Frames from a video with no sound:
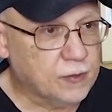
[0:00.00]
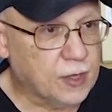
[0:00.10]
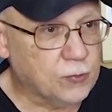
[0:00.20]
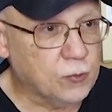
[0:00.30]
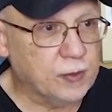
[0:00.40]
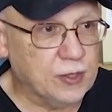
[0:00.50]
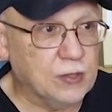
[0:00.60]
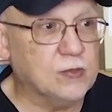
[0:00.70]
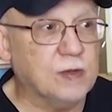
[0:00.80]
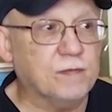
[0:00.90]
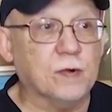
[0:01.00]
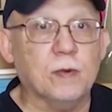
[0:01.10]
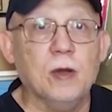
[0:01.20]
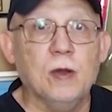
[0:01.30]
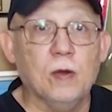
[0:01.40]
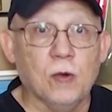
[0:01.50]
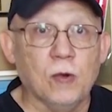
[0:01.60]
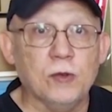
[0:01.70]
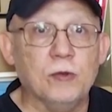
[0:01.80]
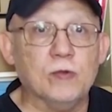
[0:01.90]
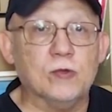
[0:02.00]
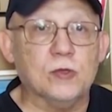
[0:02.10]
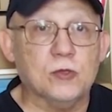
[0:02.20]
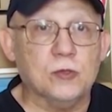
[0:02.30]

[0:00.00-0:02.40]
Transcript: that will be easy for all users